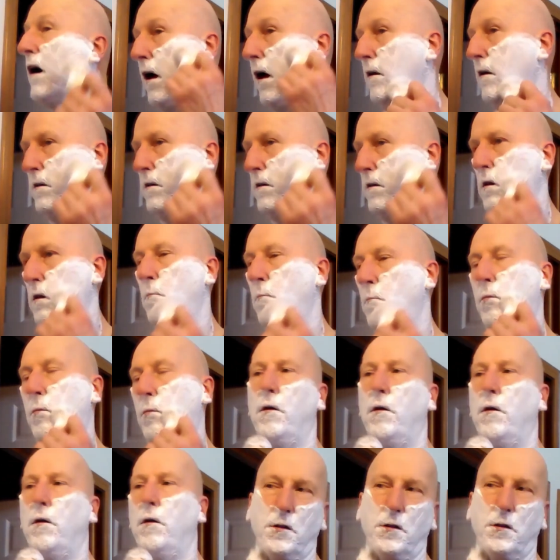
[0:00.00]
That's gonna
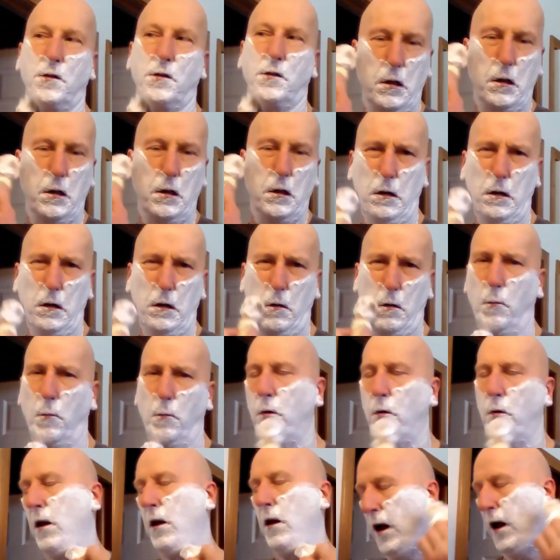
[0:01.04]
build just a little
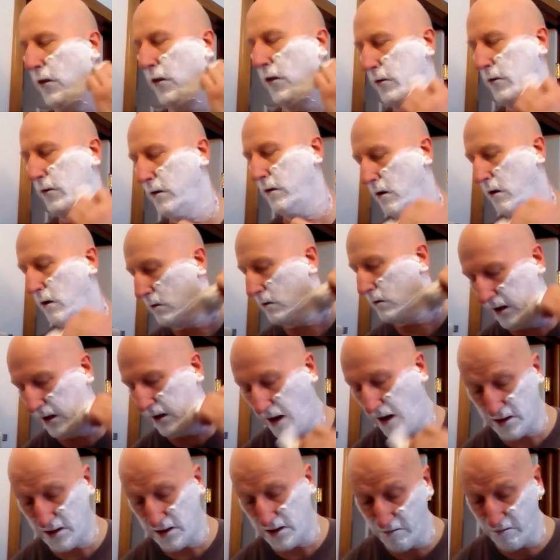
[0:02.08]
more lather. Okay,
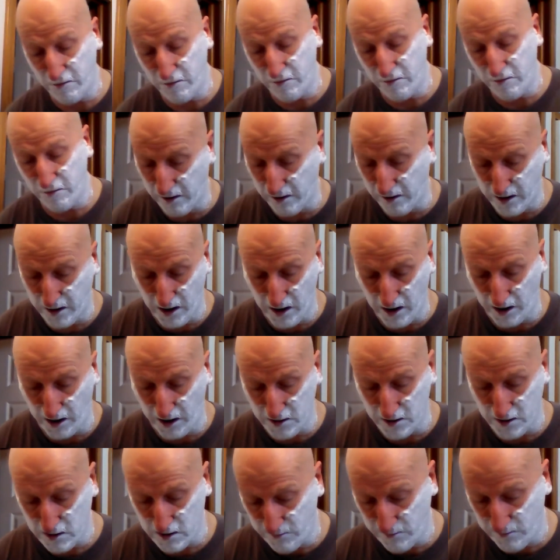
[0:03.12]
that's very
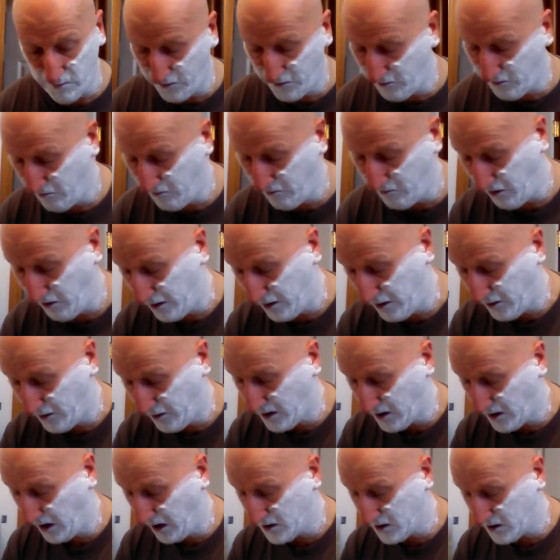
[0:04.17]
nice. Very, very
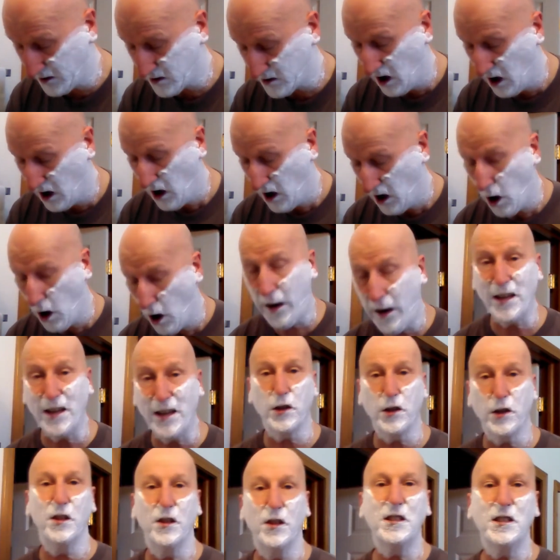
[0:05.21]
nice. Okay,
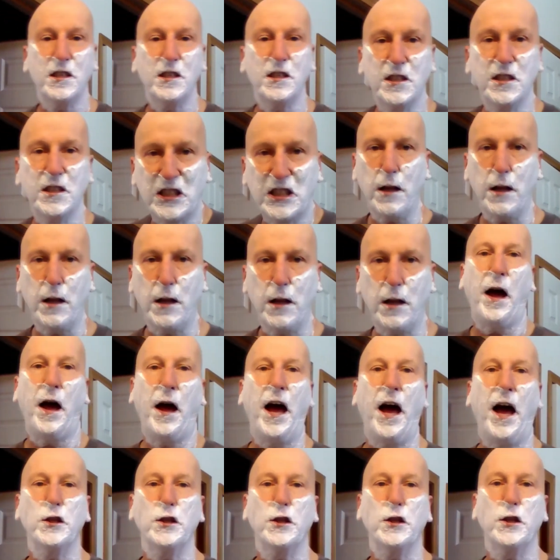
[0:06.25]
so this is the second
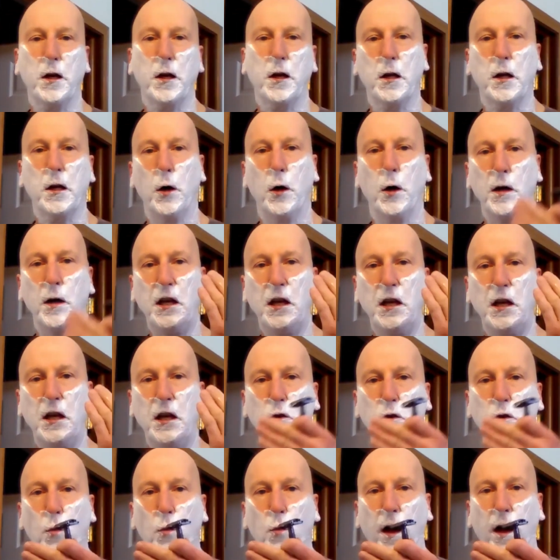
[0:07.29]
pass. We're gonna go east
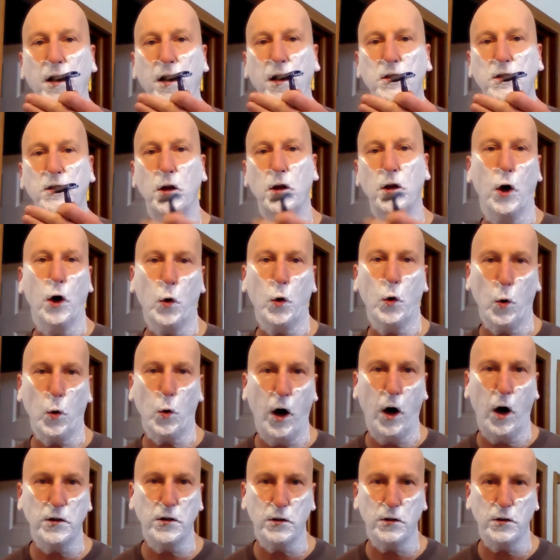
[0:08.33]
to west
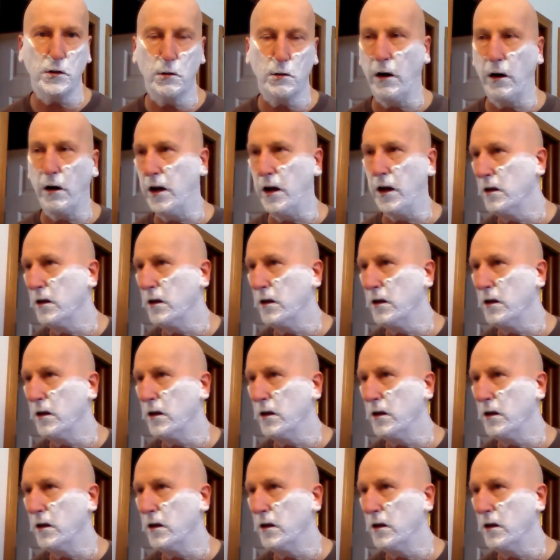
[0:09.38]
across the grain.